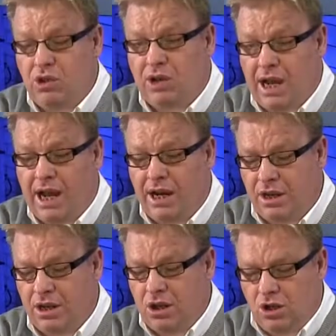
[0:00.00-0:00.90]
you
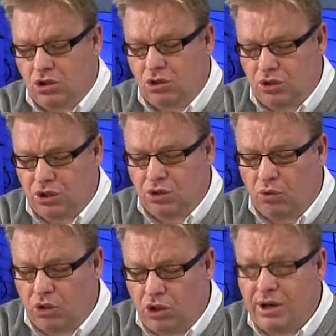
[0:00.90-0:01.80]
can use
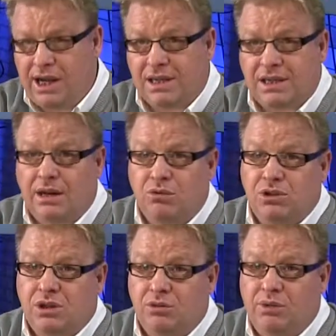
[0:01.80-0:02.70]
your unit, and
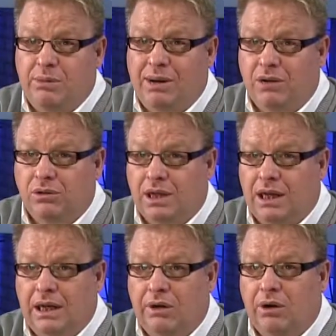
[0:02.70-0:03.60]
also to read about
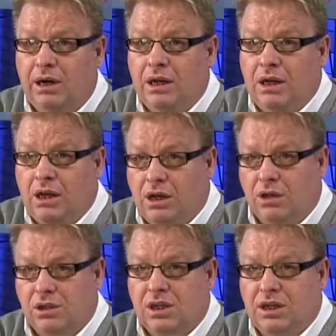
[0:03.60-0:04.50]
our
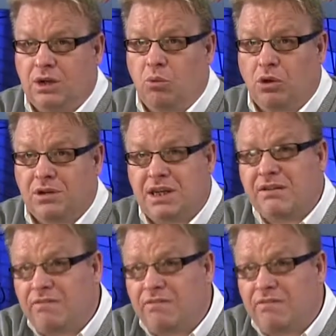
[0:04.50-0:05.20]
class leading warranty,